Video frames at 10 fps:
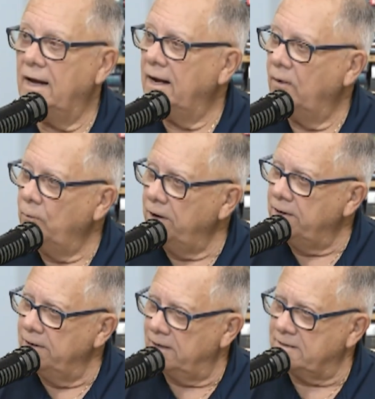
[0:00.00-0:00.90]
We
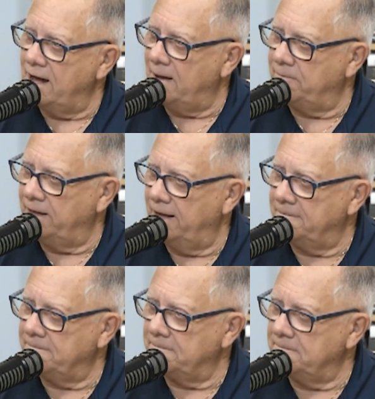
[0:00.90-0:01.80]
could have topped that
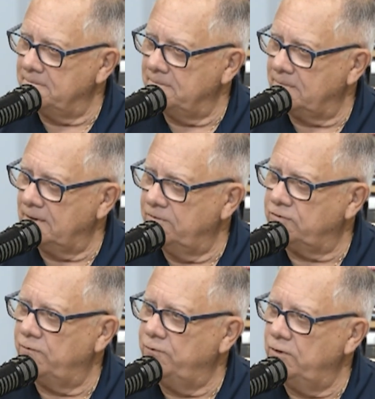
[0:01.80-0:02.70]

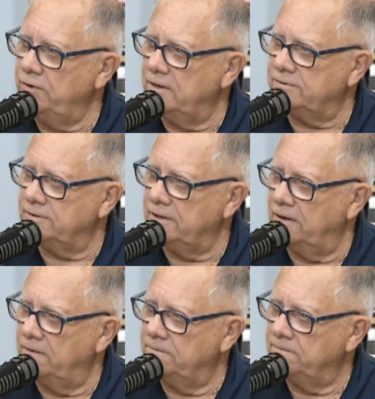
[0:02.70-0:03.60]
just a few years
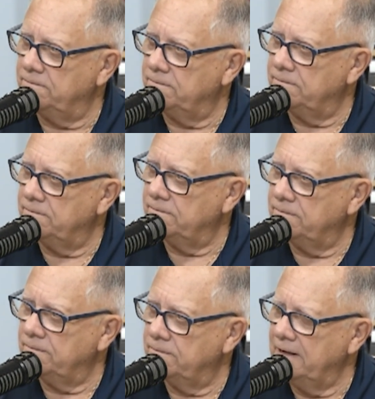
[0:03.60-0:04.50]
ago
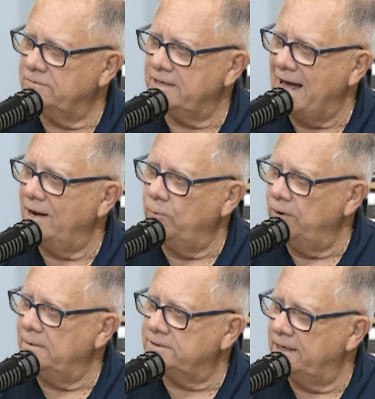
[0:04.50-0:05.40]
if Zion
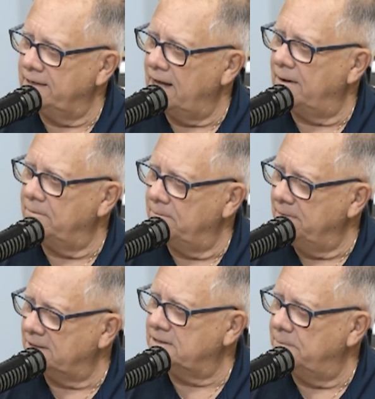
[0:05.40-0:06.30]
Williams had not
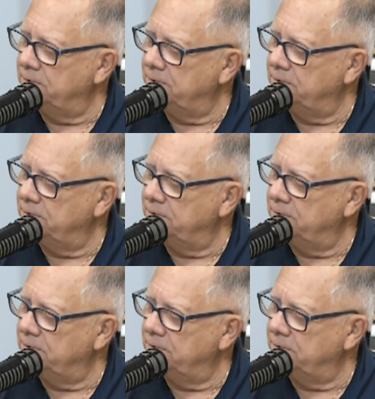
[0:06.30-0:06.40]
messed up his foot.